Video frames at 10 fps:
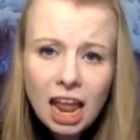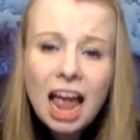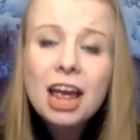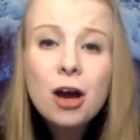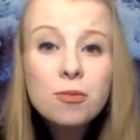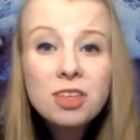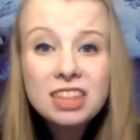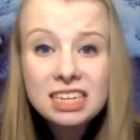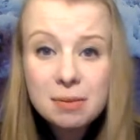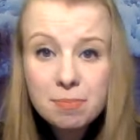I hope that
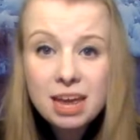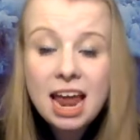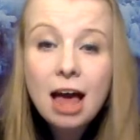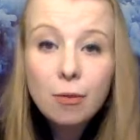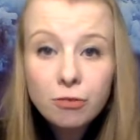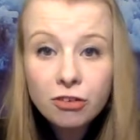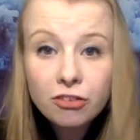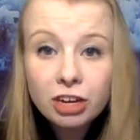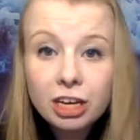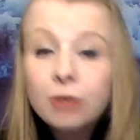these have been helpful
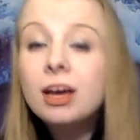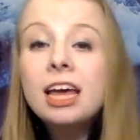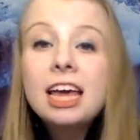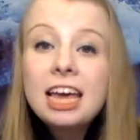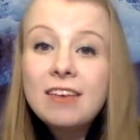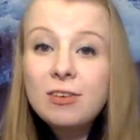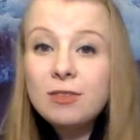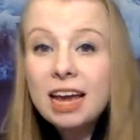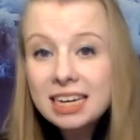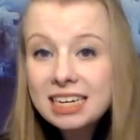for you. If
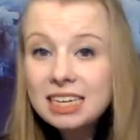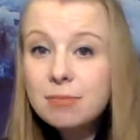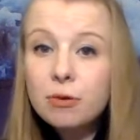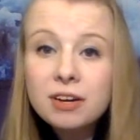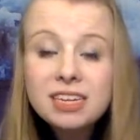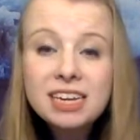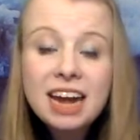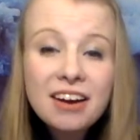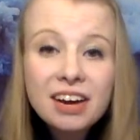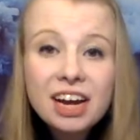you'd like to see more
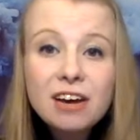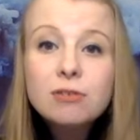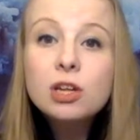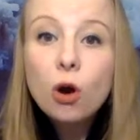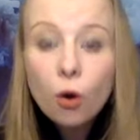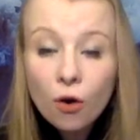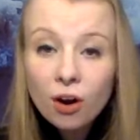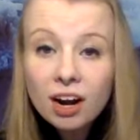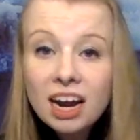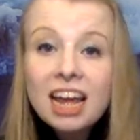scenarios, or